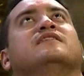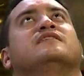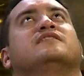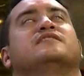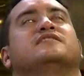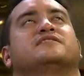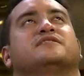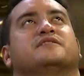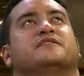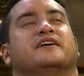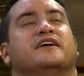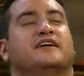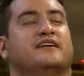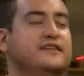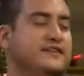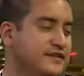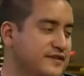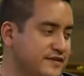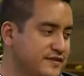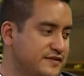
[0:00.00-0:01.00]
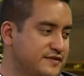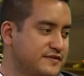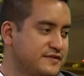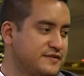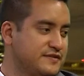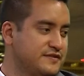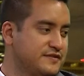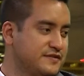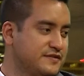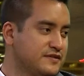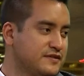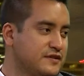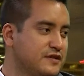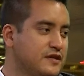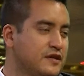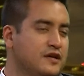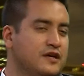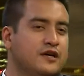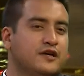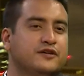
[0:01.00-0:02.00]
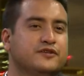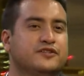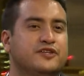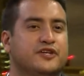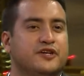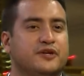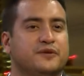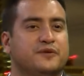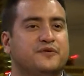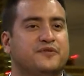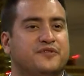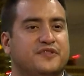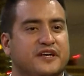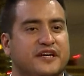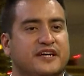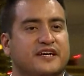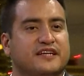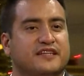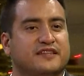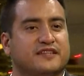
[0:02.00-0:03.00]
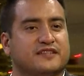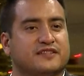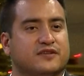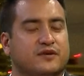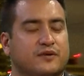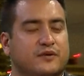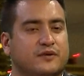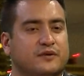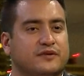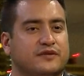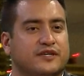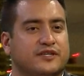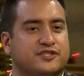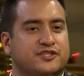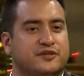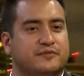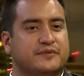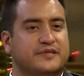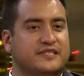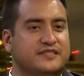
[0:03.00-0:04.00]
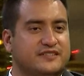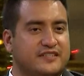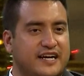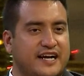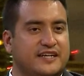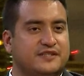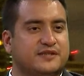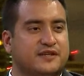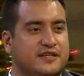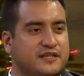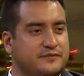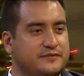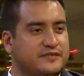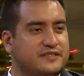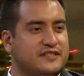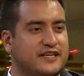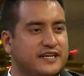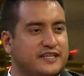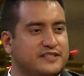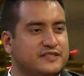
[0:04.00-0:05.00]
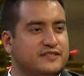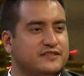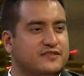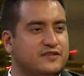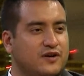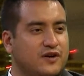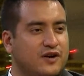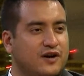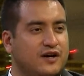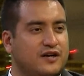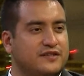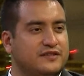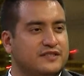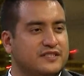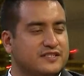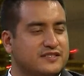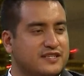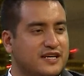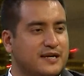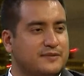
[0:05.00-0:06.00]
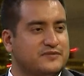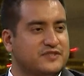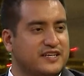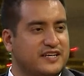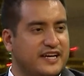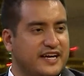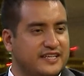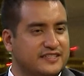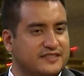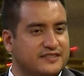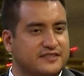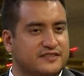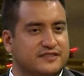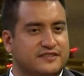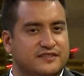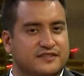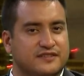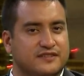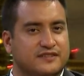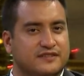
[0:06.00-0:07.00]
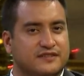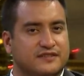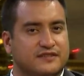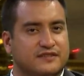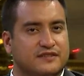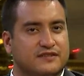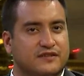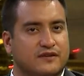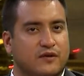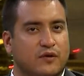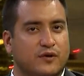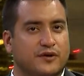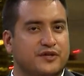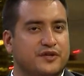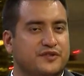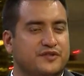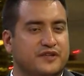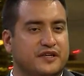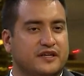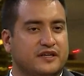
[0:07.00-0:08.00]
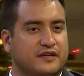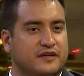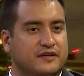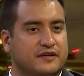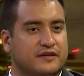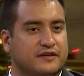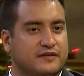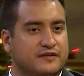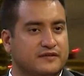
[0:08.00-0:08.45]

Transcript: You still there? Yeah. Do you think this whole there should be statute limitations on these types of cases? Or do you uh, think No, I,